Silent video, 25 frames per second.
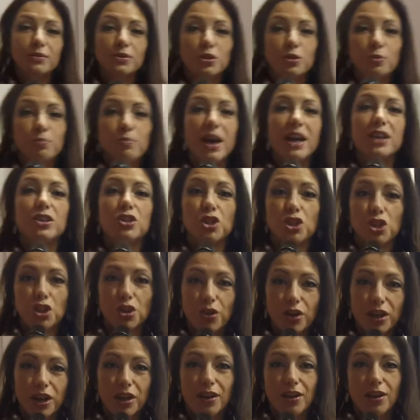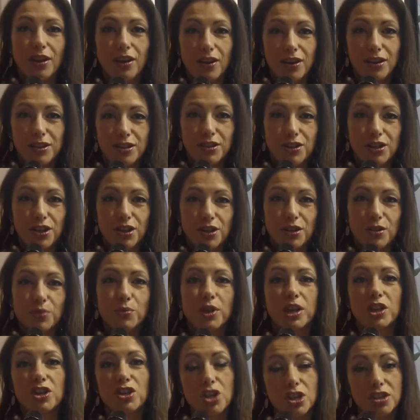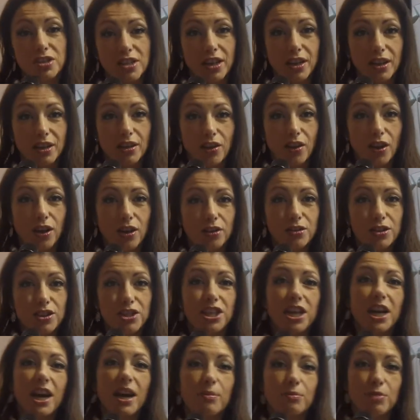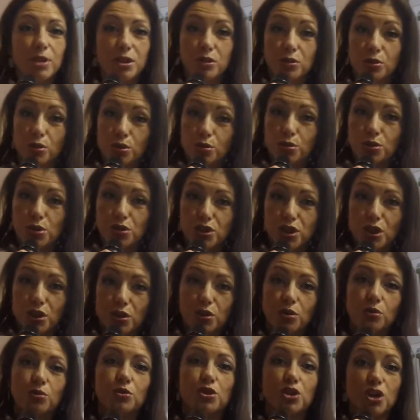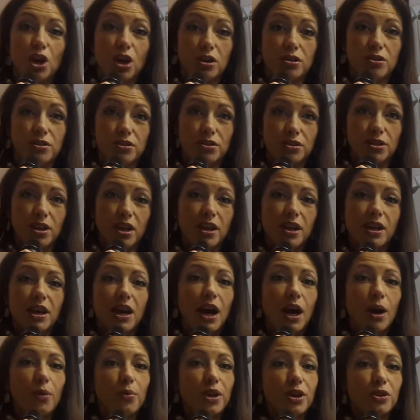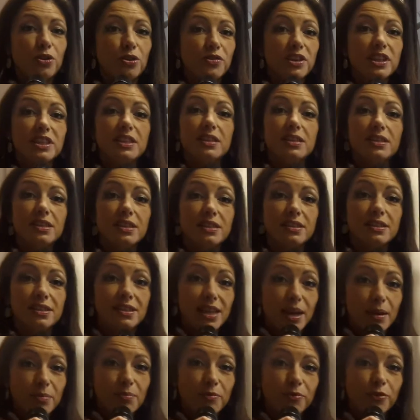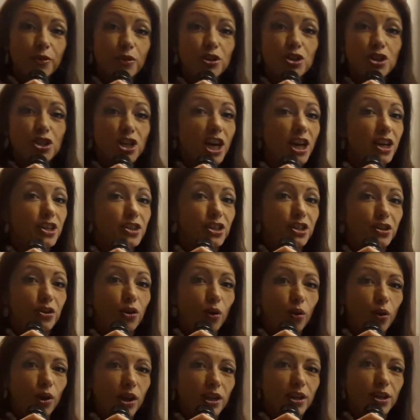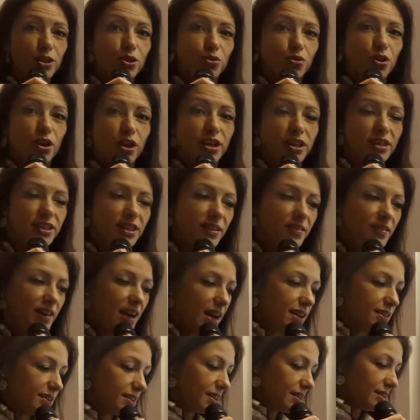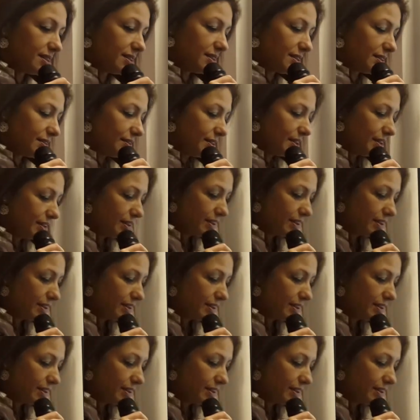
To BETT Show in London, we are JOS Technology. I'm introducing you JOS, our innovative system for charging all electronic devices.